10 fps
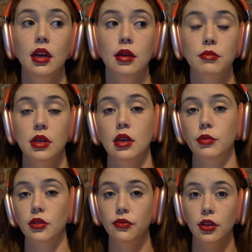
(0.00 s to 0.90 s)
in being able
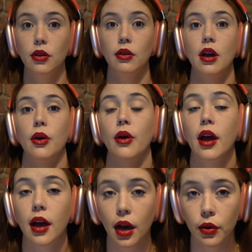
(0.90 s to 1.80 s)
to figure out
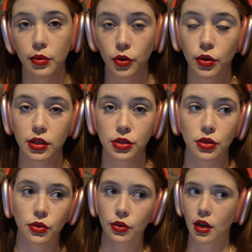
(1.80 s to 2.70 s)
how I'm going
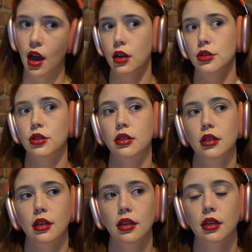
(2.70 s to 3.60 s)
to
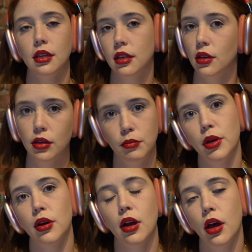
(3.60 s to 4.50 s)
actually get on
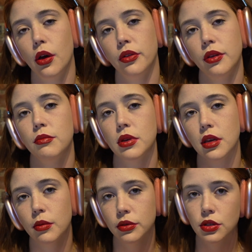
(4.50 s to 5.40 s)
BetterHelp and
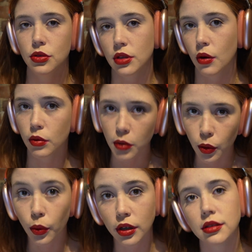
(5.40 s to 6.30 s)
be able to do that
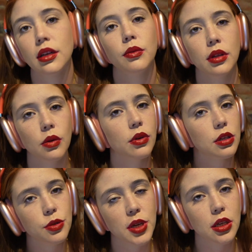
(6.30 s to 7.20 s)
remote work that I really
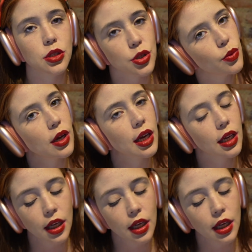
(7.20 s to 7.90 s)
wanted to be doing.